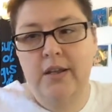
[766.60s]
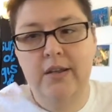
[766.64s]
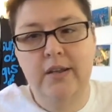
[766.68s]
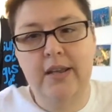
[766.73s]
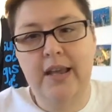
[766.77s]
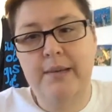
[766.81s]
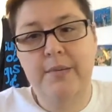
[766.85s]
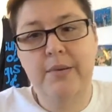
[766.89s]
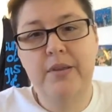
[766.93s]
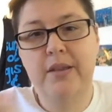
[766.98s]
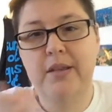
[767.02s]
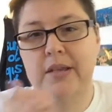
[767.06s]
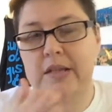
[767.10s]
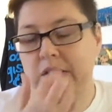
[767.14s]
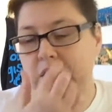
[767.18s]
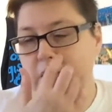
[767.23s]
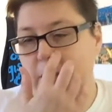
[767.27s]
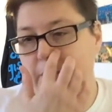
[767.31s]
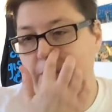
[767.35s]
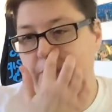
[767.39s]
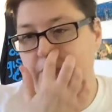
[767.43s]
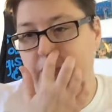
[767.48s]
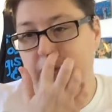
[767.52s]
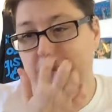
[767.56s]
gave me
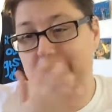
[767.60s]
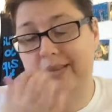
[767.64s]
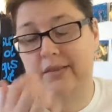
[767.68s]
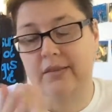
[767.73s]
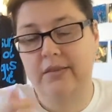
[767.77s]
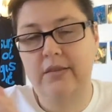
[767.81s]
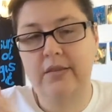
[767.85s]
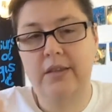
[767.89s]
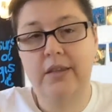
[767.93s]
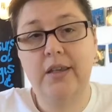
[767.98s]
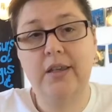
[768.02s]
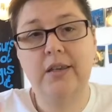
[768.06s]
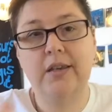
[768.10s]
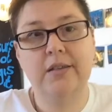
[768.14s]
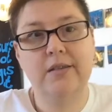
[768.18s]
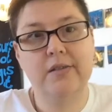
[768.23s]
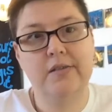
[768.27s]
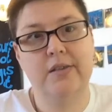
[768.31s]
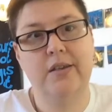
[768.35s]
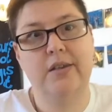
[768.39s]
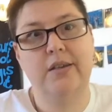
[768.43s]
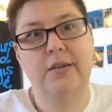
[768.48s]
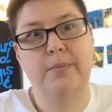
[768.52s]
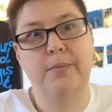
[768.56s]
the
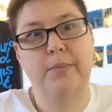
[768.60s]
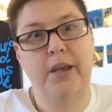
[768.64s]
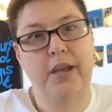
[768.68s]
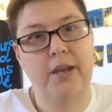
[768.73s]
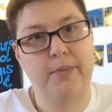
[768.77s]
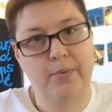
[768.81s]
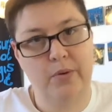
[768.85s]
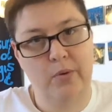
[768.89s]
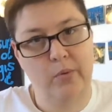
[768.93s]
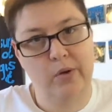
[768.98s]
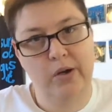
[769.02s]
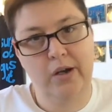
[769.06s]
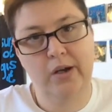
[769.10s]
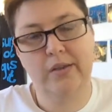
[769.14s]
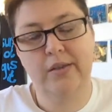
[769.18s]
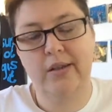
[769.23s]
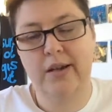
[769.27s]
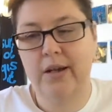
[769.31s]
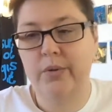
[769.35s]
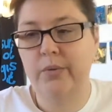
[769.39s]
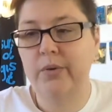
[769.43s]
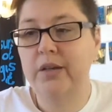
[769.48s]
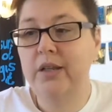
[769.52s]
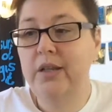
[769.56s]
consent paperwork
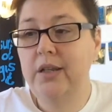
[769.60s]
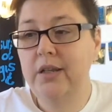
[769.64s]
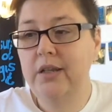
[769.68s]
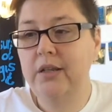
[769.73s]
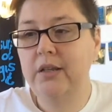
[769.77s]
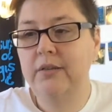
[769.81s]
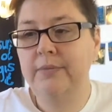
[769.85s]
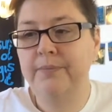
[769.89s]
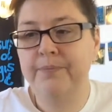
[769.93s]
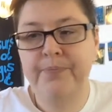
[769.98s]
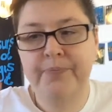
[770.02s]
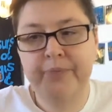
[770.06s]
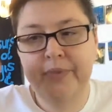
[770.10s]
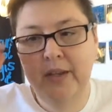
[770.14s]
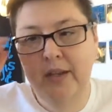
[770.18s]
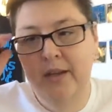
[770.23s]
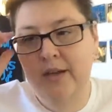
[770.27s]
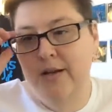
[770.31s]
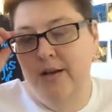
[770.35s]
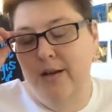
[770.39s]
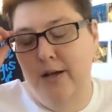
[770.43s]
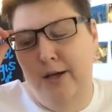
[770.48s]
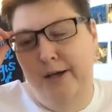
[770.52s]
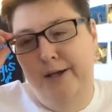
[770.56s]
that I would need
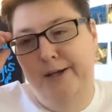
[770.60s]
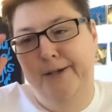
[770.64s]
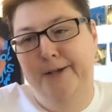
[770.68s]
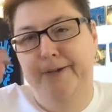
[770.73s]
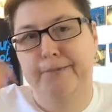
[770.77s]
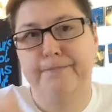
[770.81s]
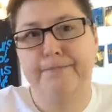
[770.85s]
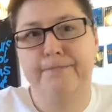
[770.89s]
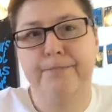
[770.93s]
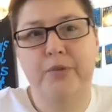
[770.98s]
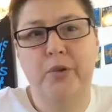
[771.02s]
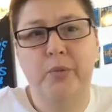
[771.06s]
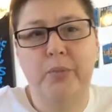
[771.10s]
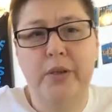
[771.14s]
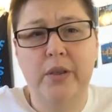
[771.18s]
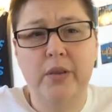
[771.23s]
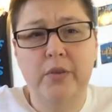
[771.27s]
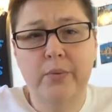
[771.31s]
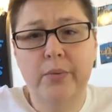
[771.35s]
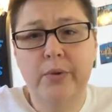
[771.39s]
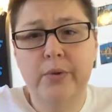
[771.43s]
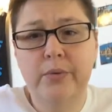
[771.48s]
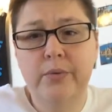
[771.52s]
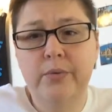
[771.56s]
to read
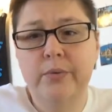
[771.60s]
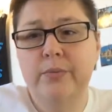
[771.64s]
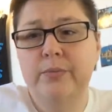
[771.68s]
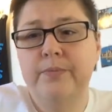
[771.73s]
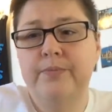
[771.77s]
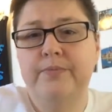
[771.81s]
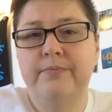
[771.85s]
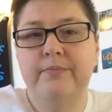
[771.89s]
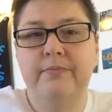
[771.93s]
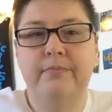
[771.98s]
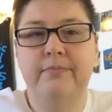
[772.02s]
through,